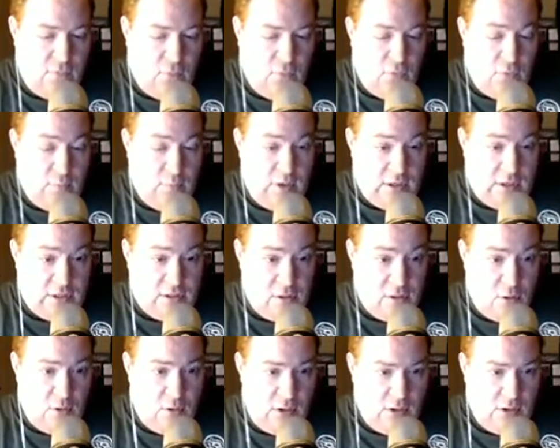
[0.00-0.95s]
would be
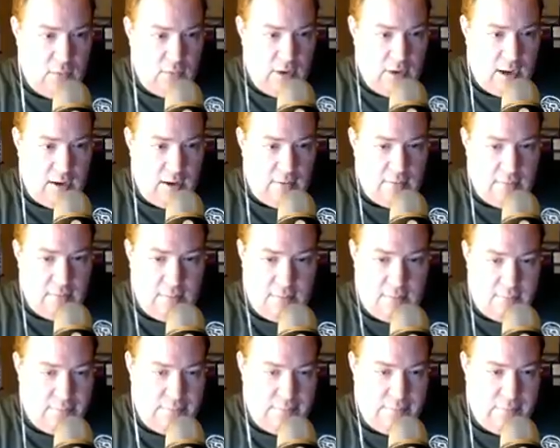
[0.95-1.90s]
slowing you down,
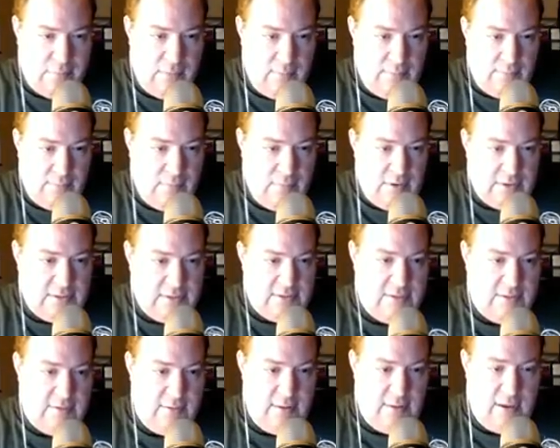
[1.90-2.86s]

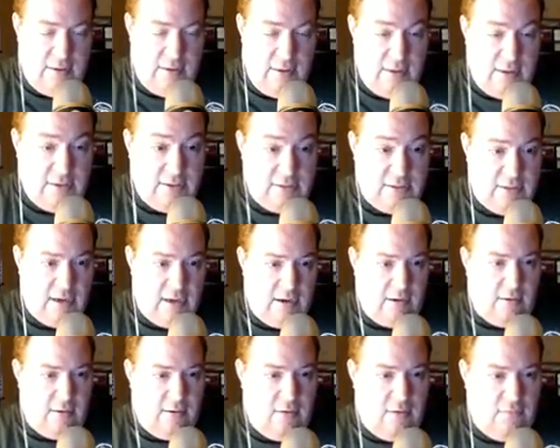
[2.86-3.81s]
then this is not a
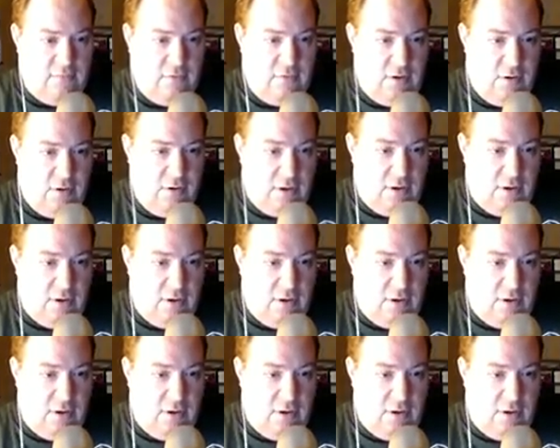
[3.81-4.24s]
card for your